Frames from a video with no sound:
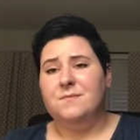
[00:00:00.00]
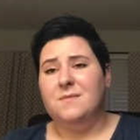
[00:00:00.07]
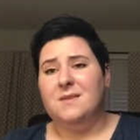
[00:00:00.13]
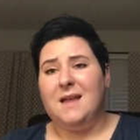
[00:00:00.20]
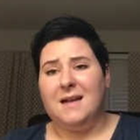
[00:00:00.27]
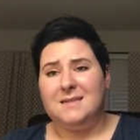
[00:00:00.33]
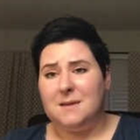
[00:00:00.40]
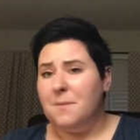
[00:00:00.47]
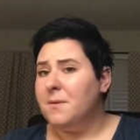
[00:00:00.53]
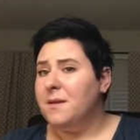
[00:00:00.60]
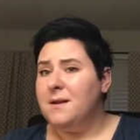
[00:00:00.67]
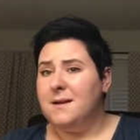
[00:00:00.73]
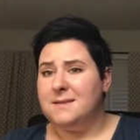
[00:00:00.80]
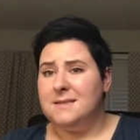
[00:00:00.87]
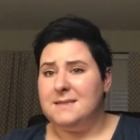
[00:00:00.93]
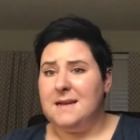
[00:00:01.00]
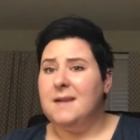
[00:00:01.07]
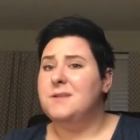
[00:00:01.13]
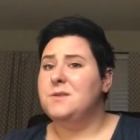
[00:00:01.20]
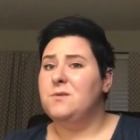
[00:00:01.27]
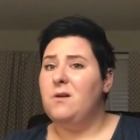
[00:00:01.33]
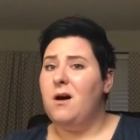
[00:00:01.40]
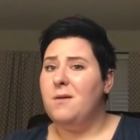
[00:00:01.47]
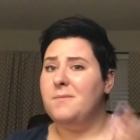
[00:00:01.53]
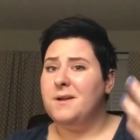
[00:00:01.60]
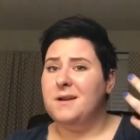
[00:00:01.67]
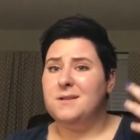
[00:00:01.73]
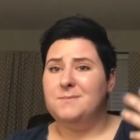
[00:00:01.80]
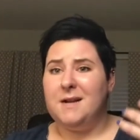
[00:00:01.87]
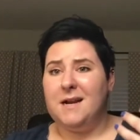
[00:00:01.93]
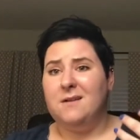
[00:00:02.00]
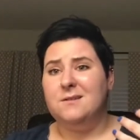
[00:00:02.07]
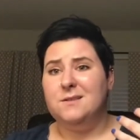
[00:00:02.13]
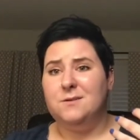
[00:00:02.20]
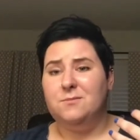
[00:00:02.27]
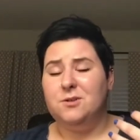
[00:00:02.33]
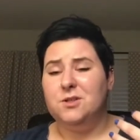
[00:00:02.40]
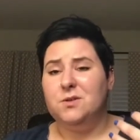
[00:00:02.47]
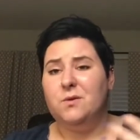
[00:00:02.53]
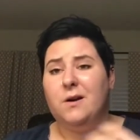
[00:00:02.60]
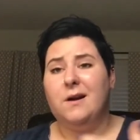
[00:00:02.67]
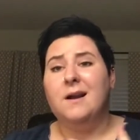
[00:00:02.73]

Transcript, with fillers: That typically doesn't take too long because my hair is super short.